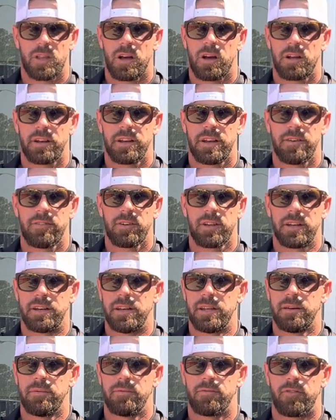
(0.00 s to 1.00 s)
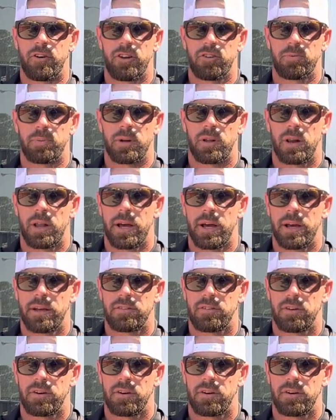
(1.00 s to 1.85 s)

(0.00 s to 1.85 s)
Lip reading: Definitely a deep freshman class.